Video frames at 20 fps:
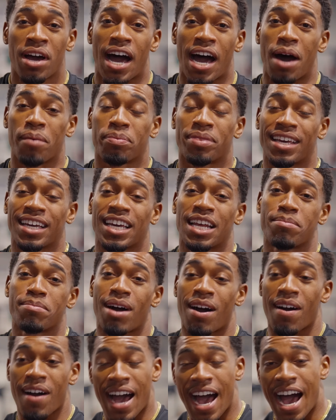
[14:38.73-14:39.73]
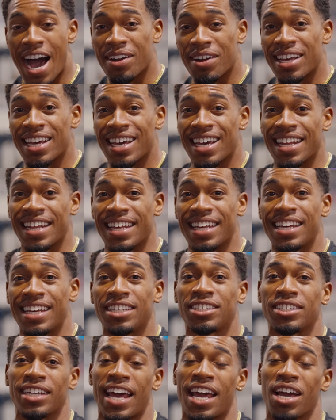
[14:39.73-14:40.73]
I'm thinking about how to hit
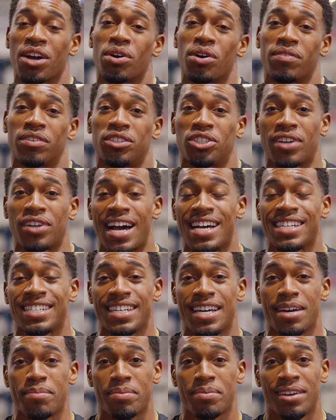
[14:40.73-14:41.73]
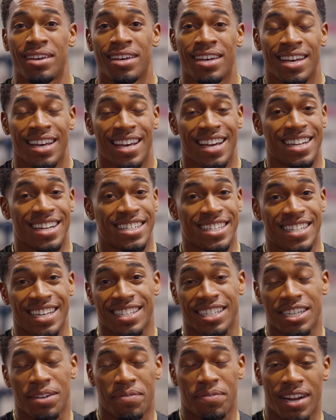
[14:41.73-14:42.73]
each angle of the tricep in
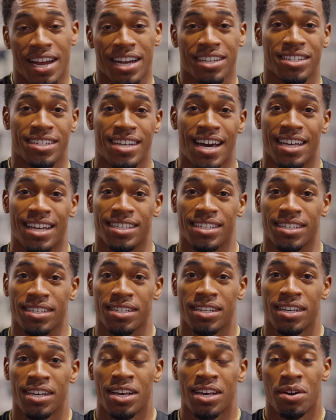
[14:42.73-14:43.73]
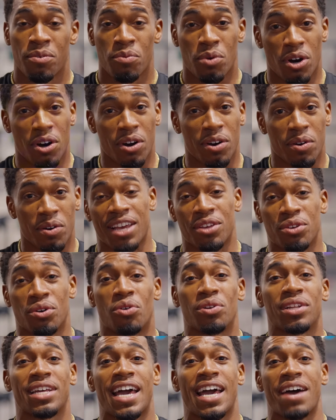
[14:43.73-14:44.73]
6 different exercises. Well, you
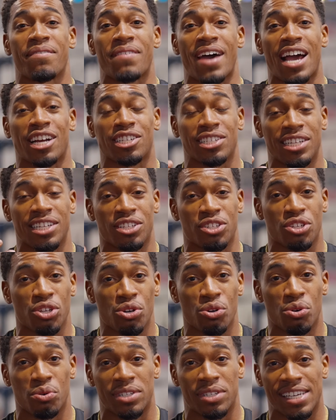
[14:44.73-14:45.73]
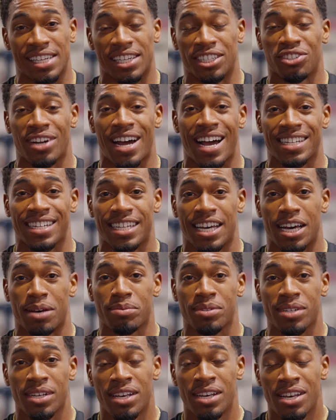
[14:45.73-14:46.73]
only have actually 2 to hit the
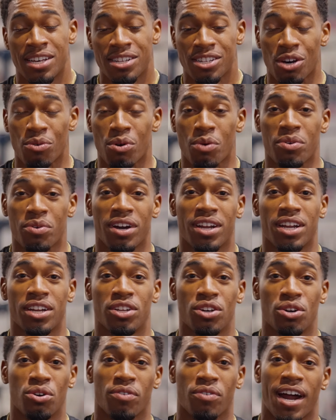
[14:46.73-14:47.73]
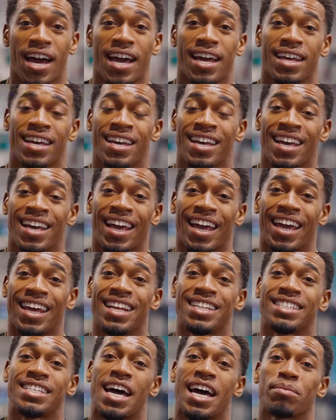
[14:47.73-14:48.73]
triceps. So what we're gonna do, right?
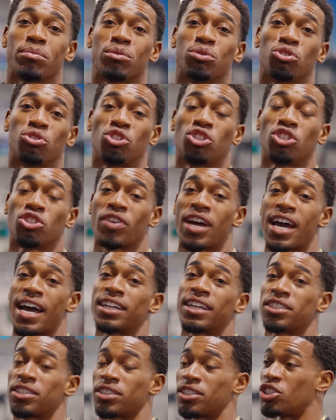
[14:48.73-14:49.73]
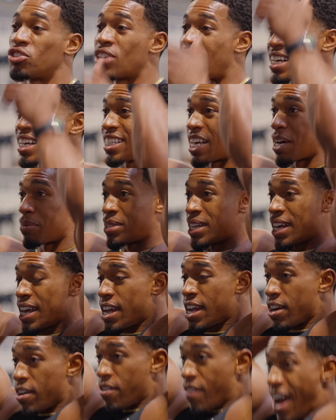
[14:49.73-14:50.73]
Anytime you stretch triceps
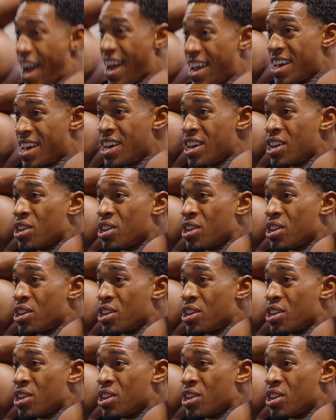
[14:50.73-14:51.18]
here, right?